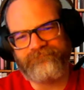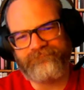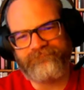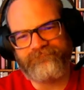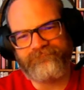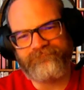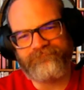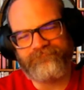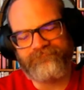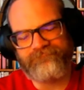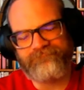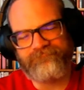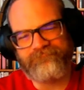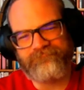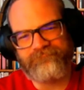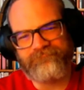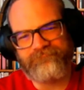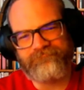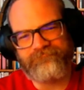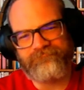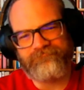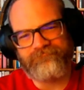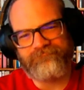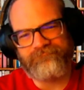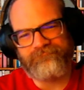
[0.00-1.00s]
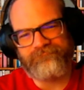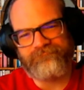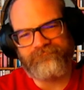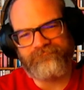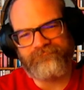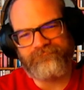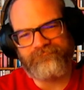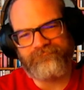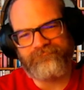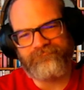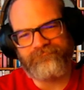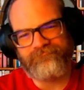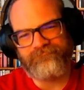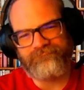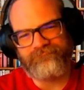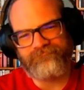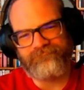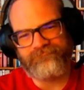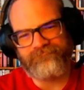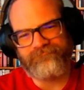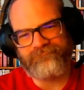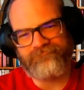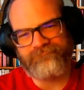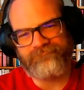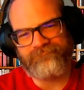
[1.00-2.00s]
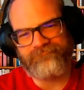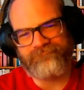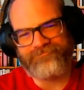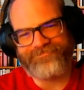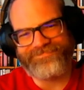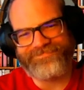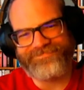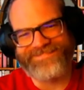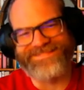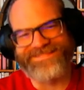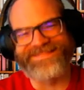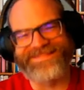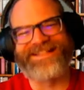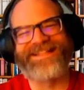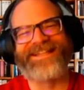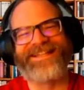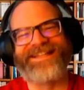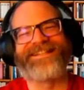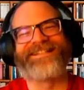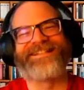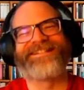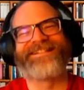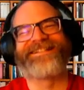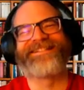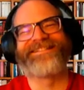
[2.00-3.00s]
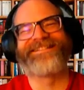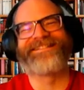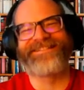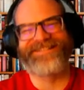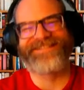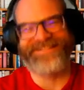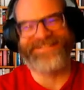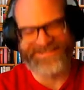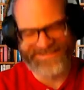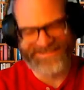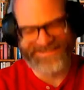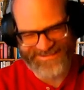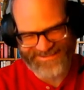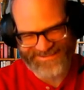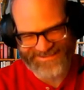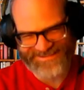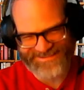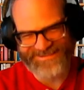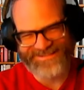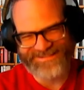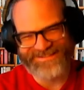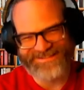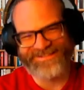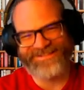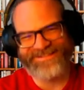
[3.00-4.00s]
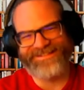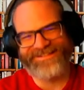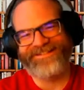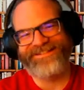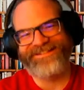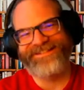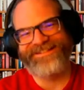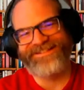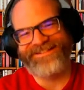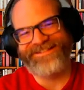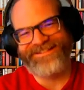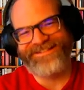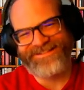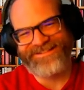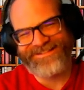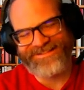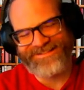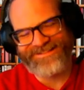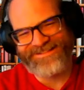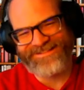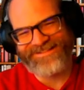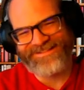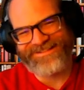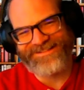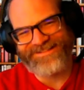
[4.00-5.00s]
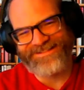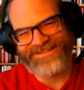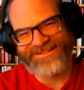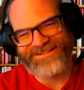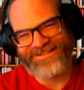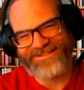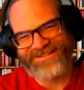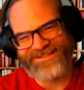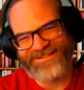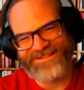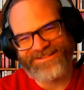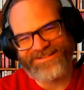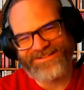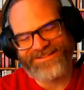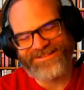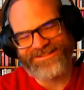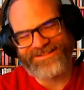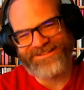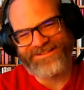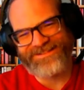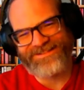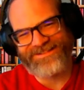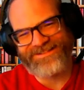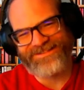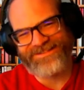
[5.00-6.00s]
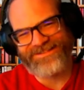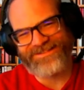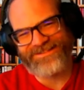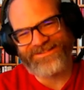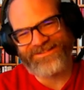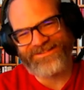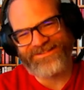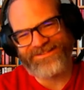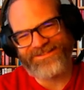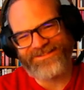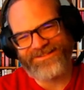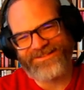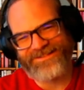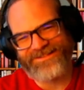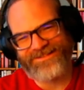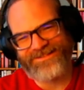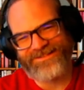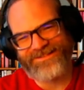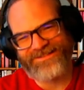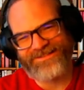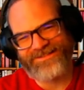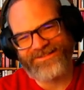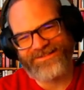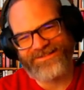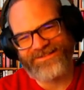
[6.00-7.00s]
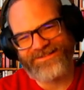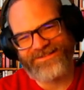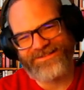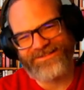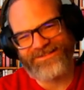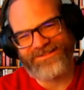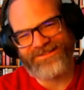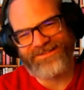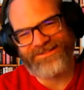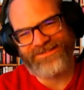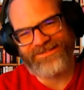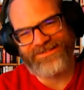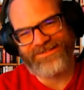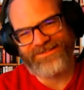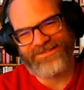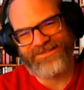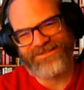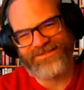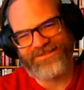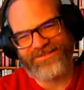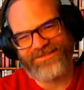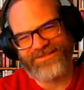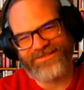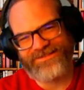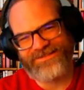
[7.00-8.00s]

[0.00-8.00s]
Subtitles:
[no speech]